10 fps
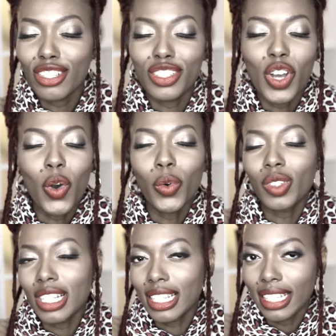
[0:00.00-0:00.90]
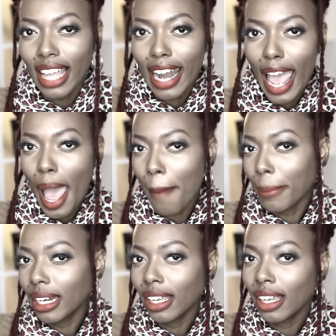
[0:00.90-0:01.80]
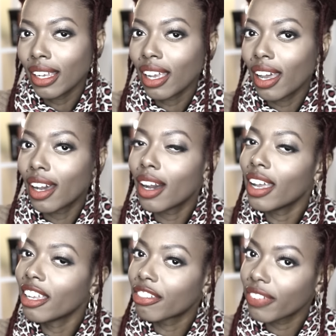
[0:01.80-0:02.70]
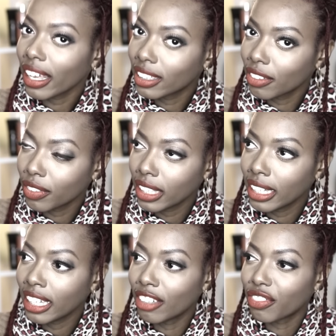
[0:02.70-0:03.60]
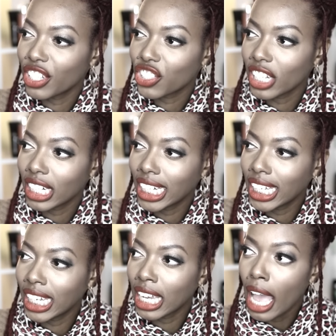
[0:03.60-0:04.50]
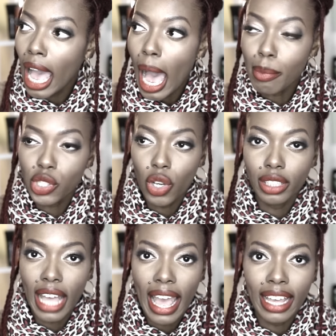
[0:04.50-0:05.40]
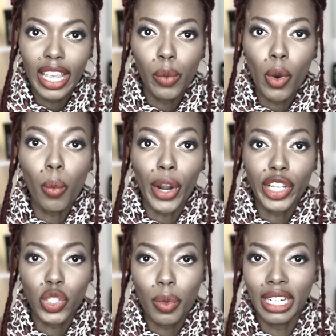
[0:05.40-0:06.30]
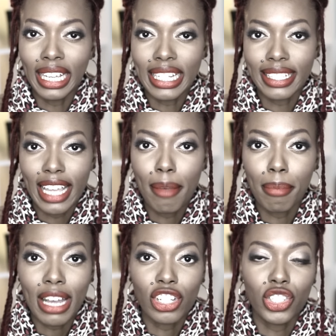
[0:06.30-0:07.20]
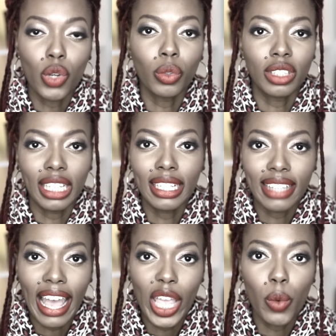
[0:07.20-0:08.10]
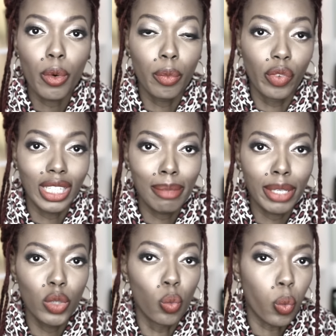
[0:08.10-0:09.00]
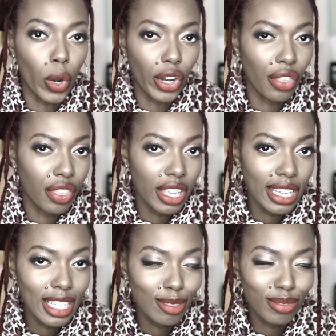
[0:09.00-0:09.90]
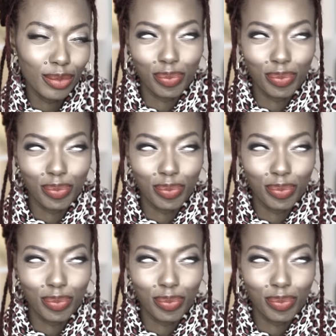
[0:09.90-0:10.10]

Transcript: just don't see that happening effectively, efficiently. I'm sure that it will work to an extent, but I just don't think that it will really be worth it.